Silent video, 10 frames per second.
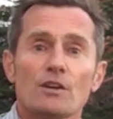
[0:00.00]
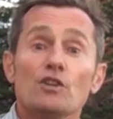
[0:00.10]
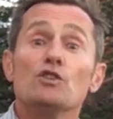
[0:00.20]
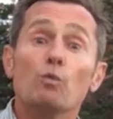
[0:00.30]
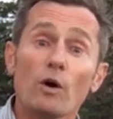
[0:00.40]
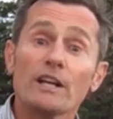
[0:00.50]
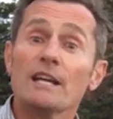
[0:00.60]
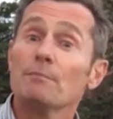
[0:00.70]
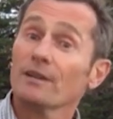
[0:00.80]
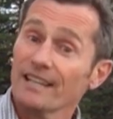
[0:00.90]
Do you want to
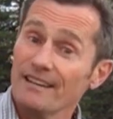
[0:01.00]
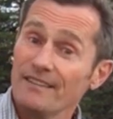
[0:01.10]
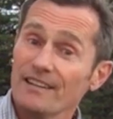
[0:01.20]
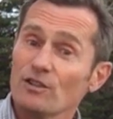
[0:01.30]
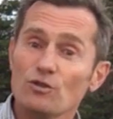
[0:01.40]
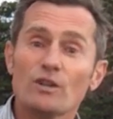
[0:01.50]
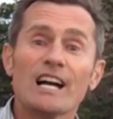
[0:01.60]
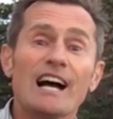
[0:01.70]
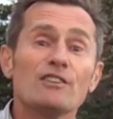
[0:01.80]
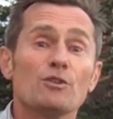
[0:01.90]
keep believing that you
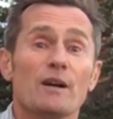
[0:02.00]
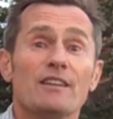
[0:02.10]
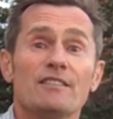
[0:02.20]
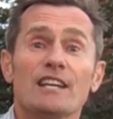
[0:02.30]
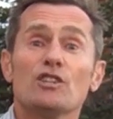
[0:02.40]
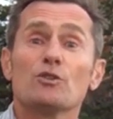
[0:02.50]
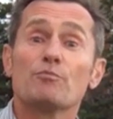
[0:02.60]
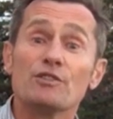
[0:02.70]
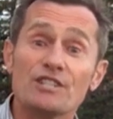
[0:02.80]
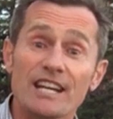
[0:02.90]
can't do anything to
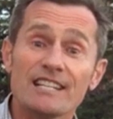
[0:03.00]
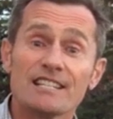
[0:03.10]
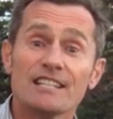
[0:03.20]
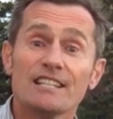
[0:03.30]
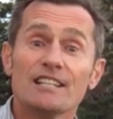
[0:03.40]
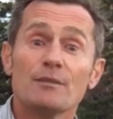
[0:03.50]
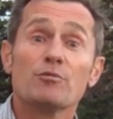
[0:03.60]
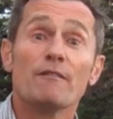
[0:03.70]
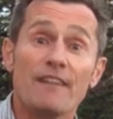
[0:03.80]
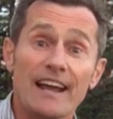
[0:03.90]
predict,
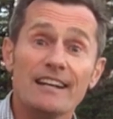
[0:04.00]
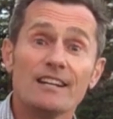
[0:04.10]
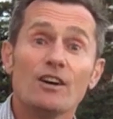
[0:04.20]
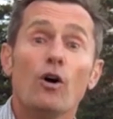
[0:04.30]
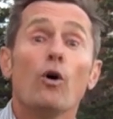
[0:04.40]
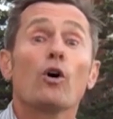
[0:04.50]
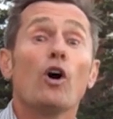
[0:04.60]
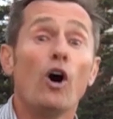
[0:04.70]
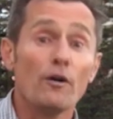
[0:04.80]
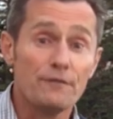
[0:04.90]
prevent, or
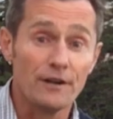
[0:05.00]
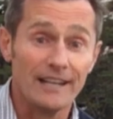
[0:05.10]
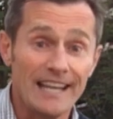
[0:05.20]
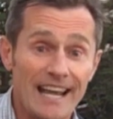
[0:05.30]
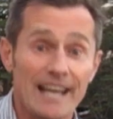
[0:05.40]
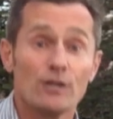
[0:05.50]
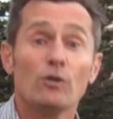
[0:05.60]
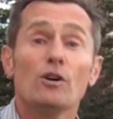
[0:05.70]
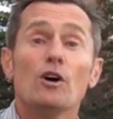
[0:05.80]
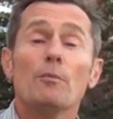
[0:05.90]
confidently handle
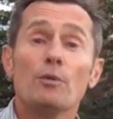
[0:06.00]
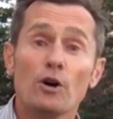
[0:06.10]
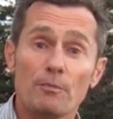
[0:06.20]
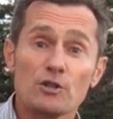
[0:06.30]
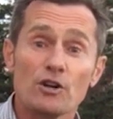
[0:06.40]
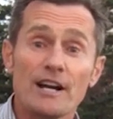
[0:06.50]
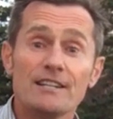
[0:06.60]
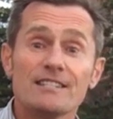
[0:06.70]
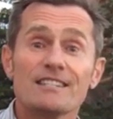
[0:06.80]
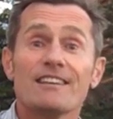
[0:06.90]

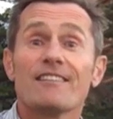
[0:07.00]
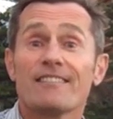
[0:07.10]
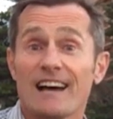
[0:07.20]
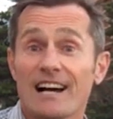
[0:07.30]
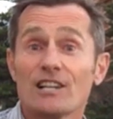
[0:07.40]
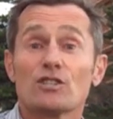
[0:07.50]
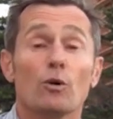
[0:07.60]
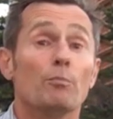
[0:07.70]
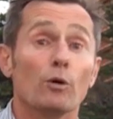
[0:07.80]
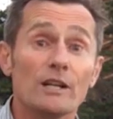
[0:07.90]
perpetrators, thugs or
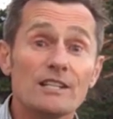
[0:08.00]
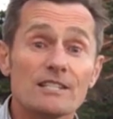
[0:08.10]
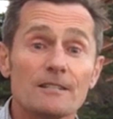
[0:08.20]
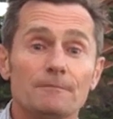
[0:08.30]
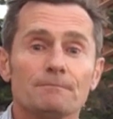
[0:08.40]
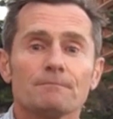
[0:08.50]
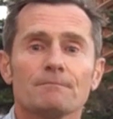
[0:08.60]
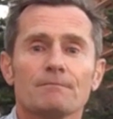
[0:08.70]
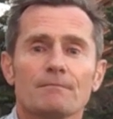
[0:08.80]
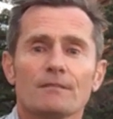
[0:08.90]
bullies?
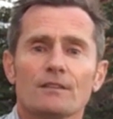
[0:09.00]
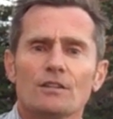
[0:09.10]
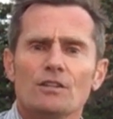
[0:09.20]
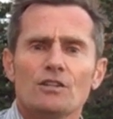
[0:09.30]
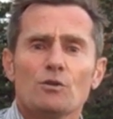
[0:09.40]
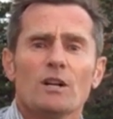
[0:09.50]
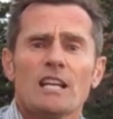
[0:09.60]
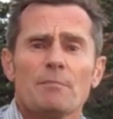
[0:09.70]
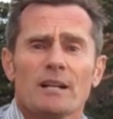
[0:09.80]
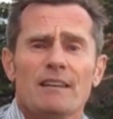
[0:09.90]
Do you want to
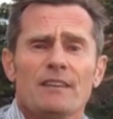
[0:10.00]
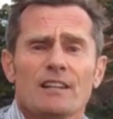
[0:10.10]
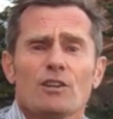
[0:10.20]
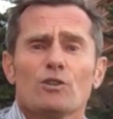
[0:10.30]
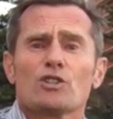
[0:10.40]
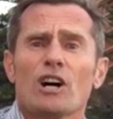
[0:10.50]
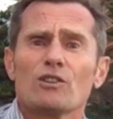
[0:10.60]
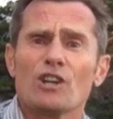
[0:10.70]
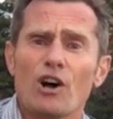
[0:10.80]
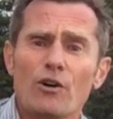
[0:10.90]
keep believing that your child's
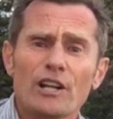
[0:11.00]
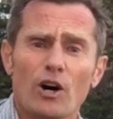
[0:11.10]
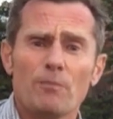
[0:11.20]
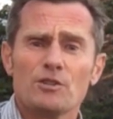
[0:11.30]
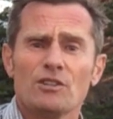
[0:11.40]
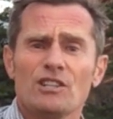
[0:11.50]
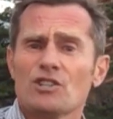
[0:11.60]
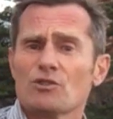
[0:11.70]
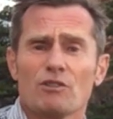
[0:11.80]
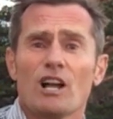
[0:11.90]
only option is
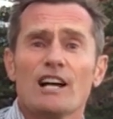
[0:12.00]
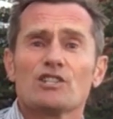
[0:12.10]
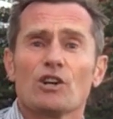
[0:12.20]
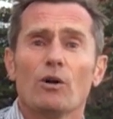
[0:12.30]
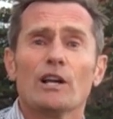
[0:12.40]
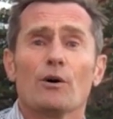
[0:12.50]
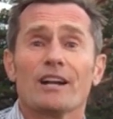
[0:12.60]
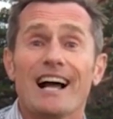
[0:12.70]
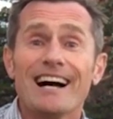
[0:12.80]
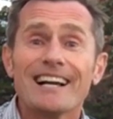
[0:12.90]
to rely solely on
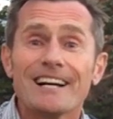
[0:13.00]
luck?